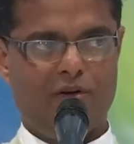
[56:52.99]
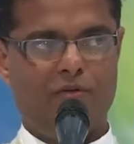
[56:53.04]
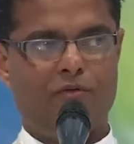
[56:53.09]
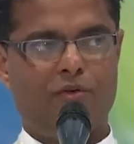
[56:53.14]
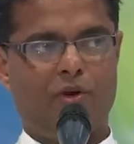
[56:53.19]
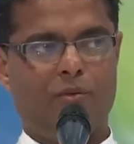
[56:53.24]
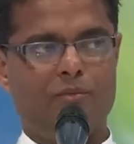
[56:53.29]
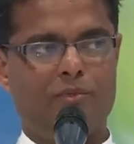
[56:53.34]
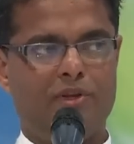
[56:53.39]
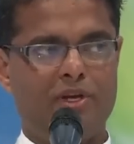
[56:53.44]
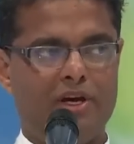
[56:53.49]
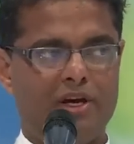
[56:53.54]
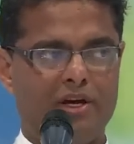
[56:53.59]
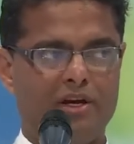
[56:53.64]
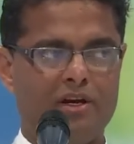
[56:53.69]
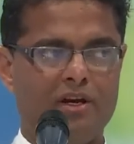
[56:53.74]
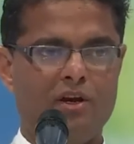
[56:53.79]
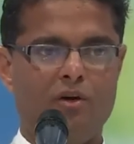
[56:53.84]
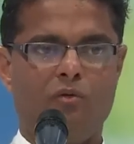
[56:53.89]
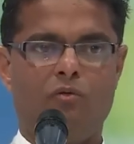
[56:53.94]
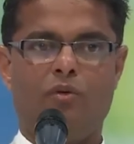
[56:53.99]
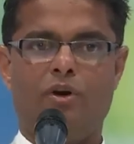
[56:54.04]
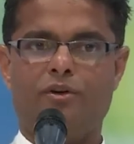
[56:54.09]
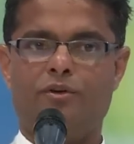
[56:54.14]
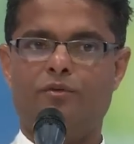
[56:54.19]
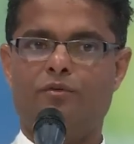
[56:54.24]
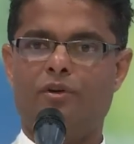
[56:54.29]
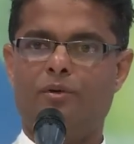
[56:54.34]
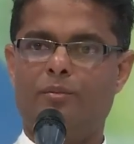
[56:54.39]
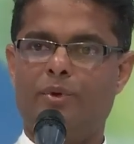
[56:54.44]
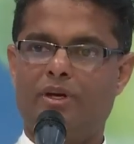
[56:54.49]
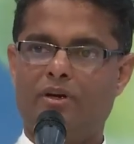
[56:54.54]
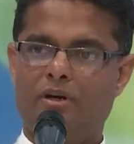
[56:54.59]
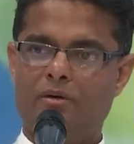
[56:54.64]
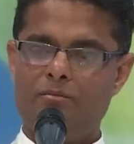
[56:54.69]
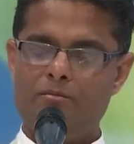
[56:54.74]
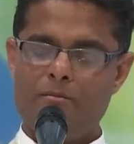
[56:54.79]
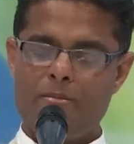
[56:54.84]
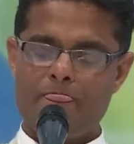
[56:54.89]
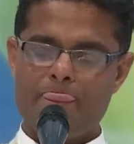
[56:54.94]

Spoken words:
From there, what you will become?